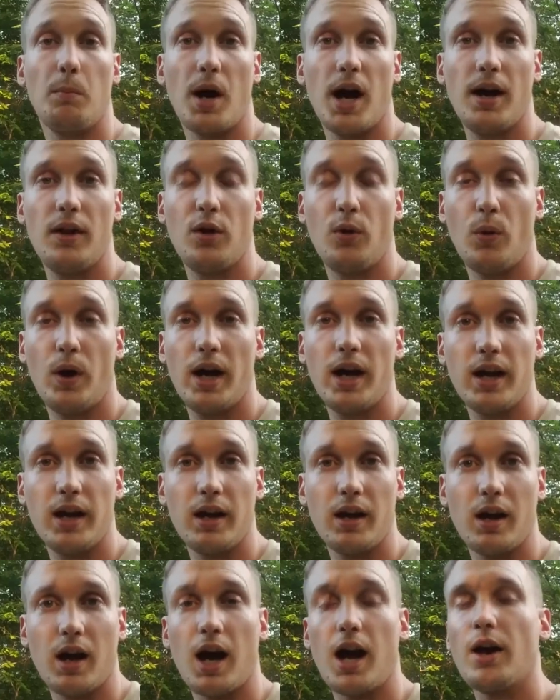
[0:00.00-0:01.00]
By the way,
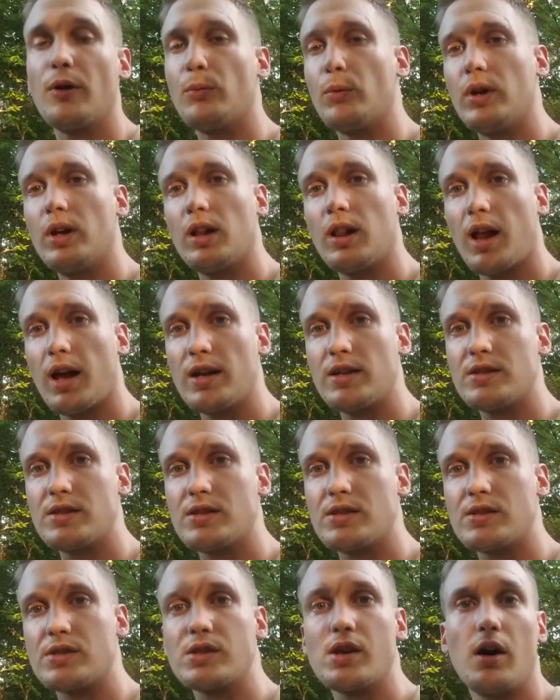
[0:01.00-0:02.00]
I realize
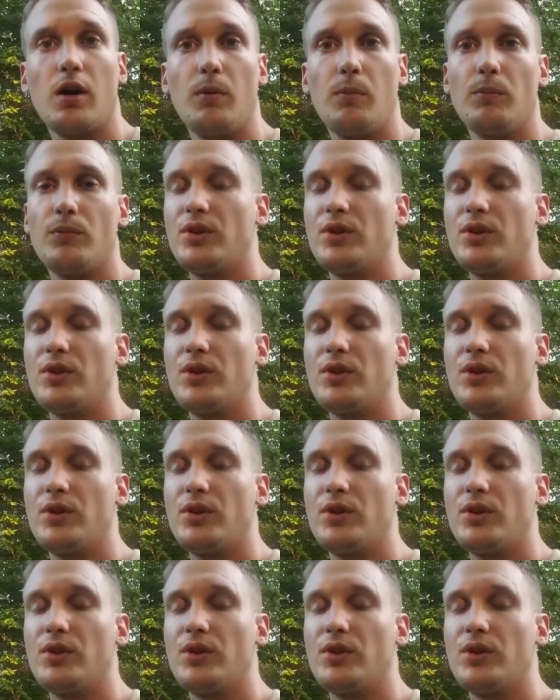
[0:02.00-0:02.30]
some